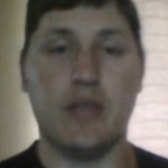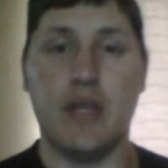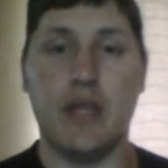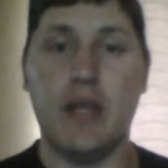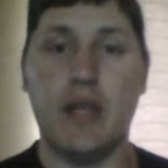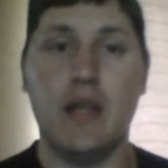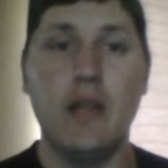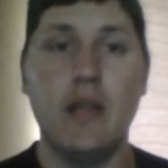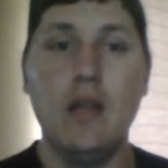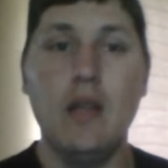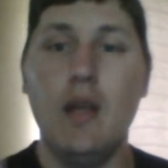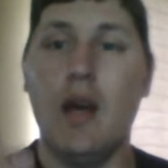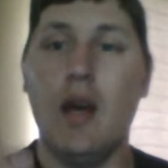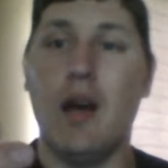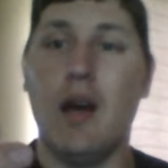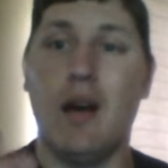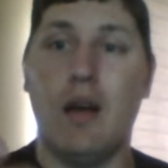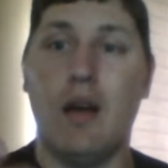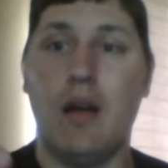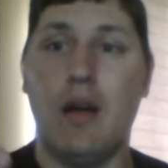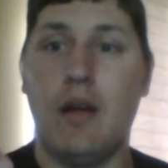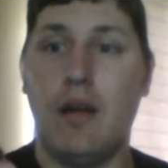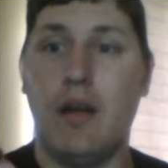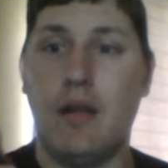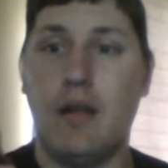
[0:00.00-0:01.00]
as that,
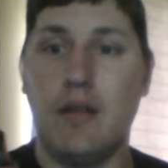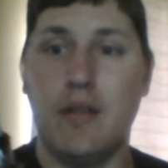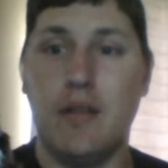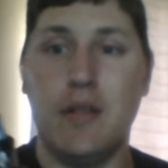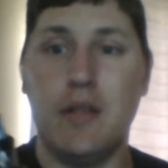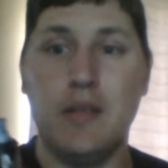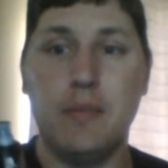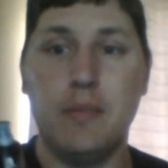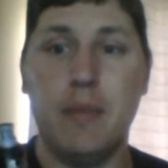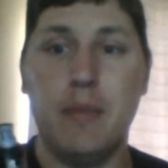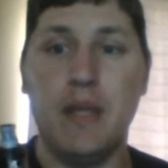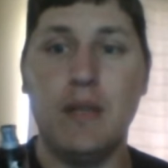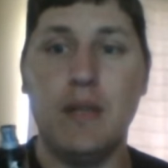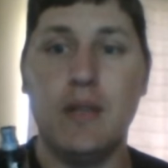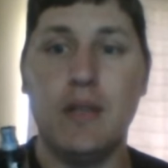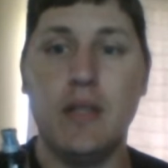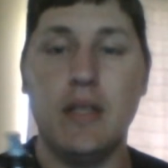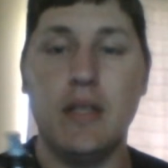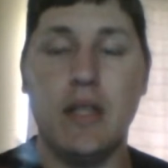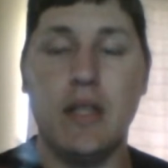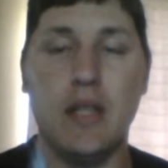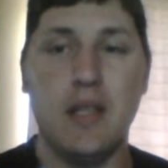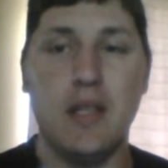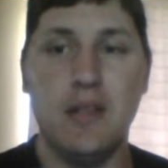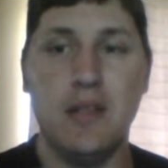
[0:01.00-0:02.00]
this
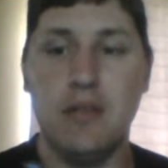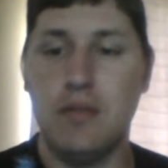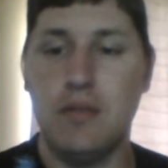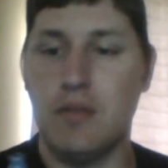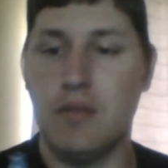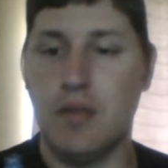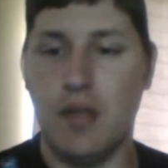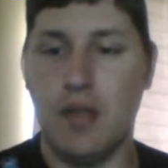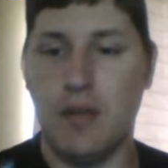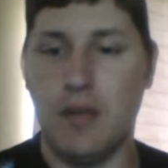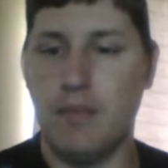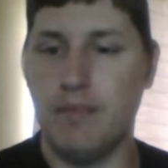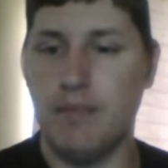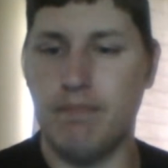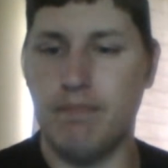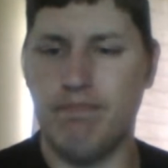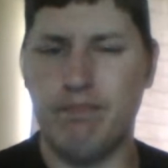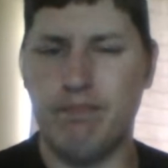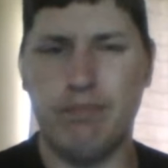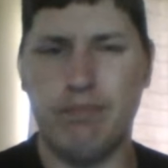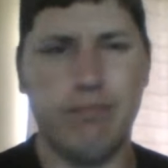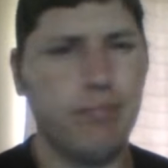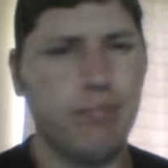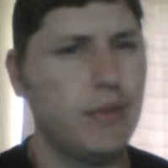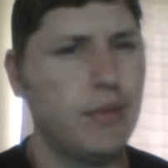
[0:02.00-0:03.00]
building here's
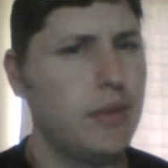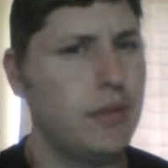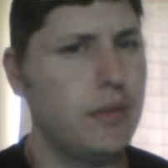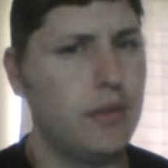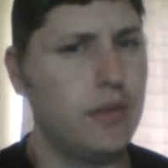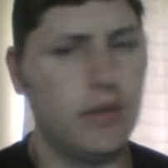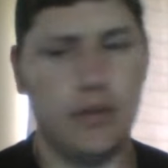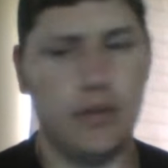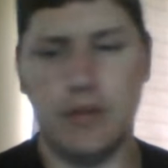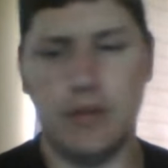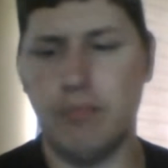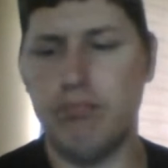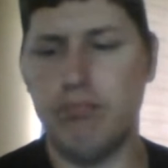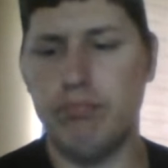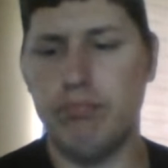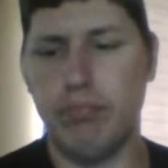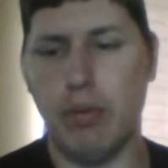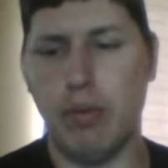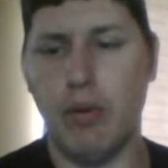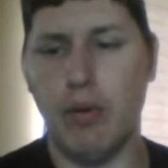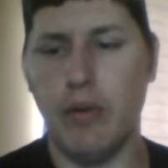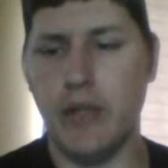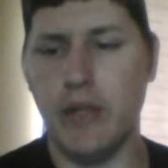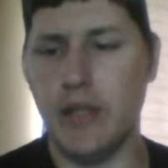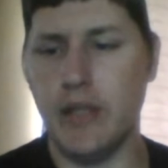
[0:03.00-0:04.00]

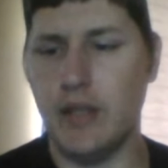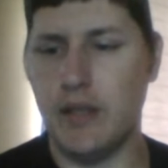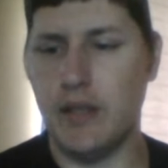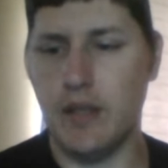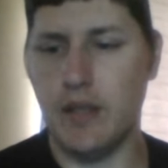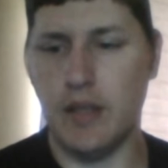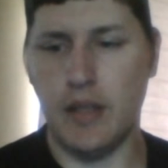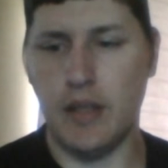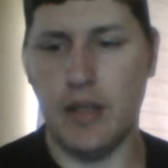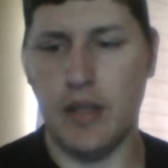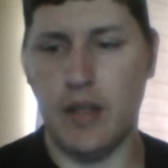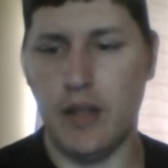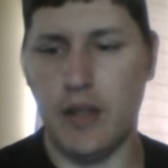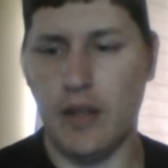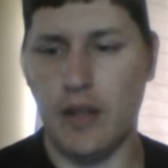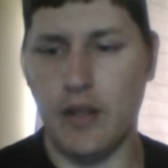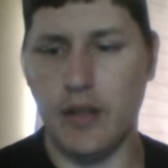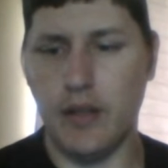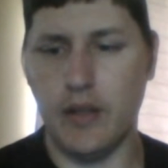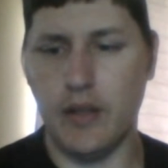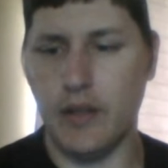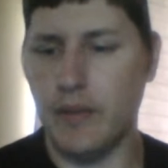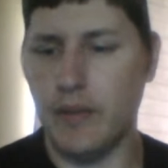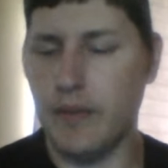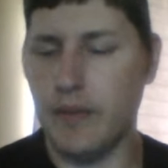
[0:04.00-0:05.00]

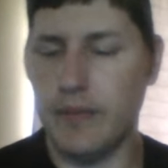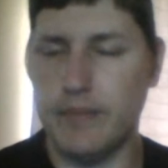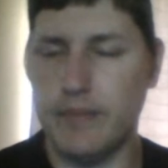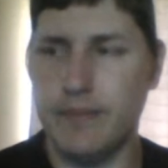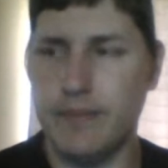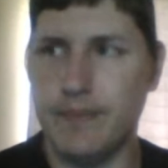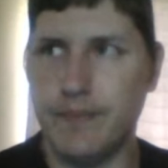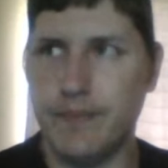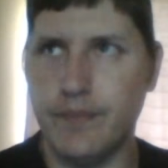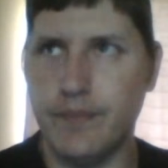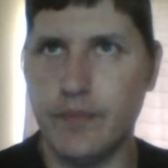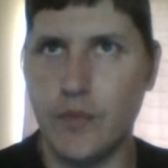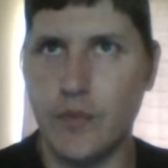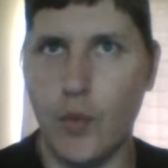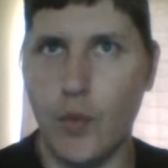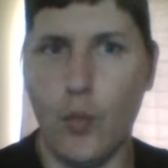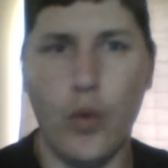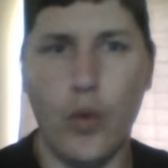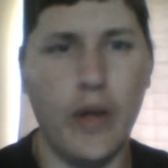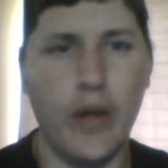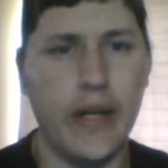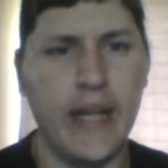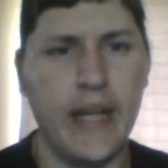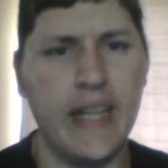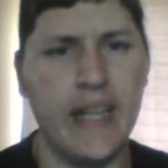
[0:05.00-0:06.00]

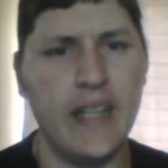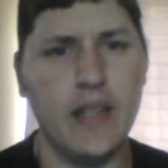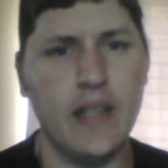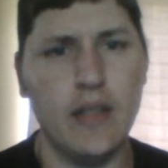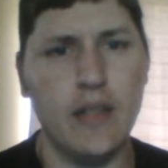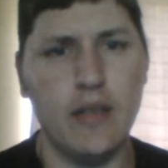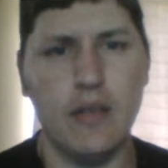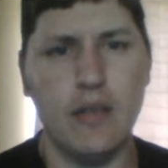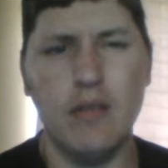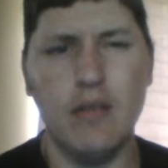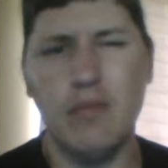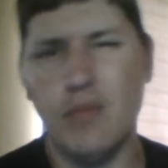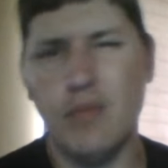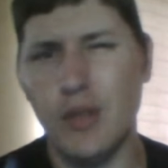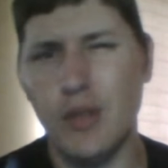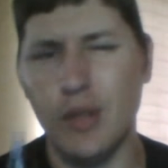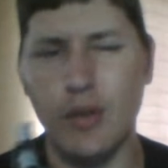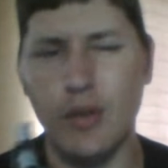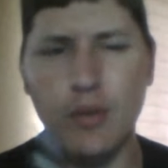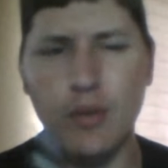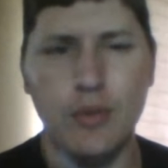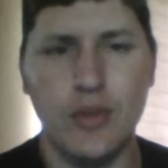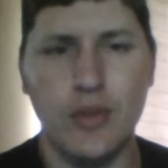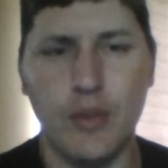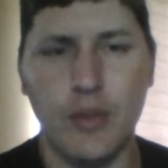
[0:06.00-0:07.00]

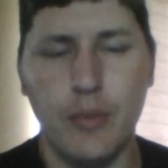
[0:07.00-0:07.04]
0.182,